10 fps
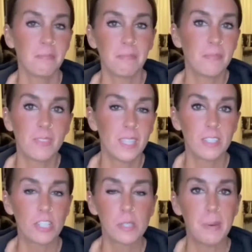That's
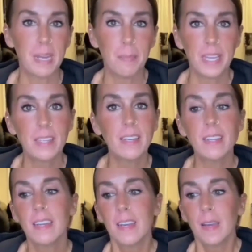just my opinion,
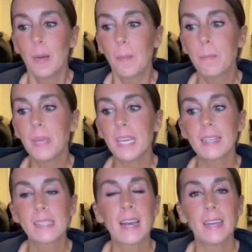because
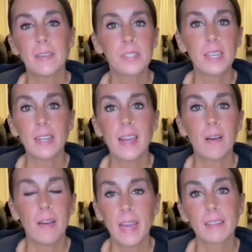I have seen how
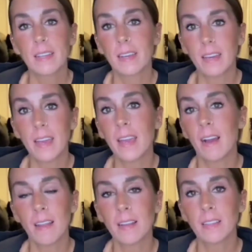hectic and
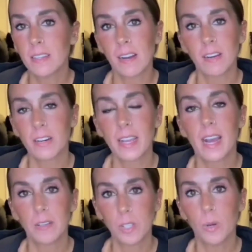chaotic the Doherty
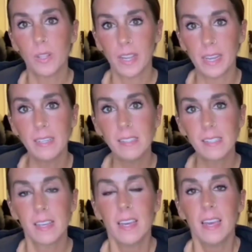household is
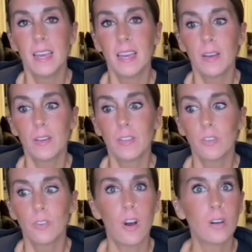
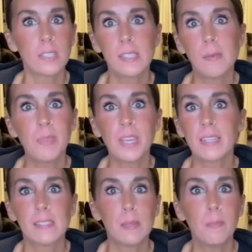on something as
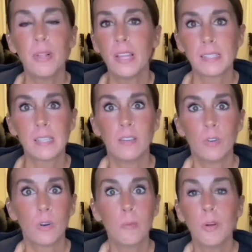simple as a
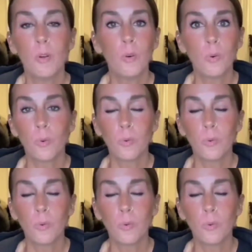normal,